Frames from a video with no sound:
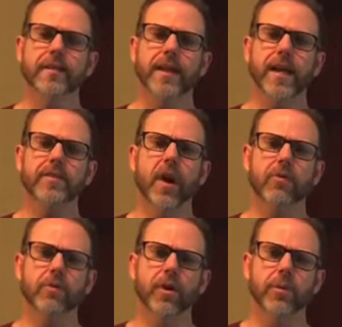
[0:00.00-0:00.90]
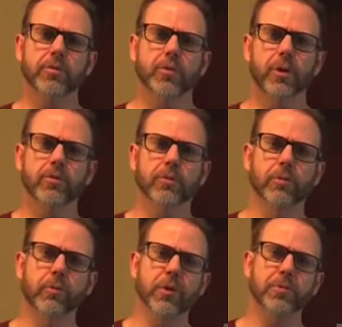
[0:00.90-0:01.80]
Today's album comes to us
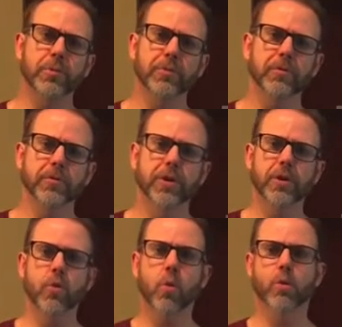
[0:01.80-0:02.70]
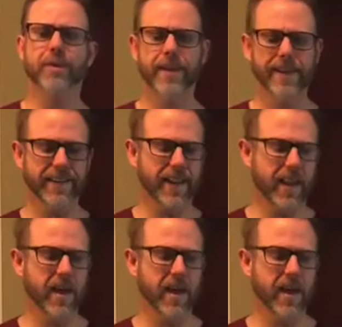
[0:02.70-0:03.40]
from Richmond, Virginia quartet